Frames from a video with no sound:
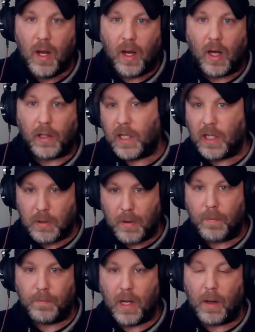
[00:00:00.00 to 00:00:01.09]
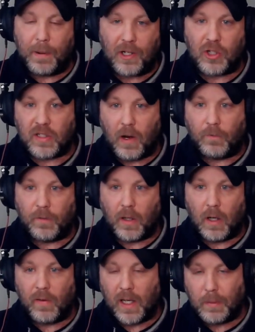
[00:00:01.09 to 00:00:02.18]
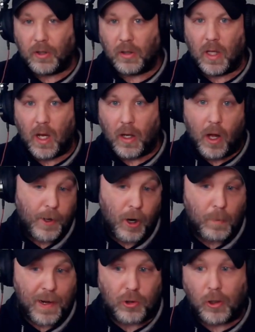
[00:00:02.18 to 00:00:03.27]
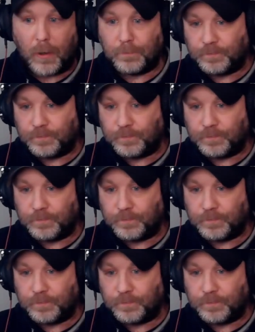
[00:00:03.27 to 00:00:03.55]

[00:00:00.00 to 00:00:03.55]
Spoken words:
the HTML page itself available on our Patreon.